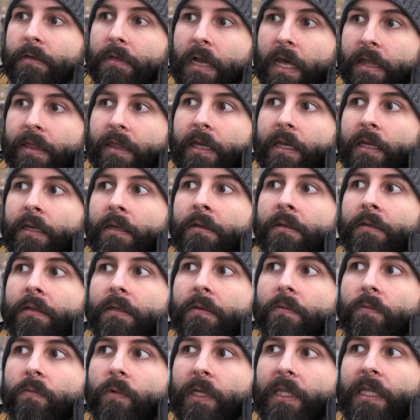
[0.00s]
nothing
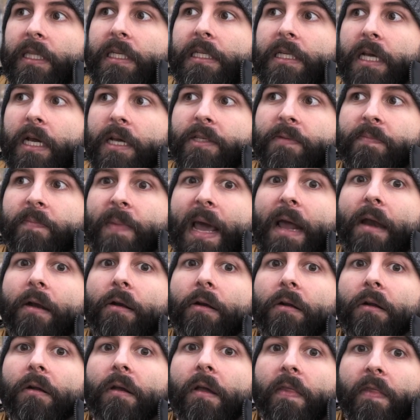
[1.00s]
really does
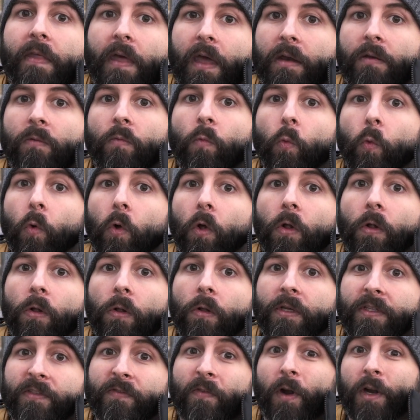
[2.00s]
better than
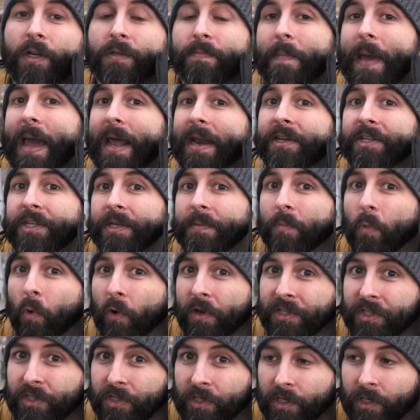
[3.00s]
wool as far as managing
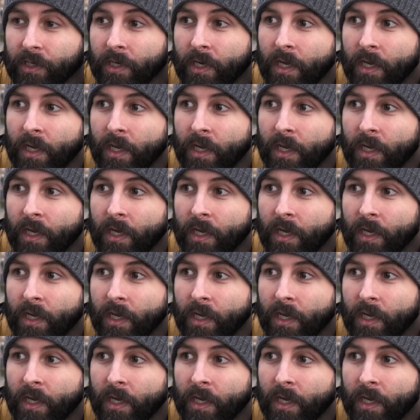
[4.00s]
moisture.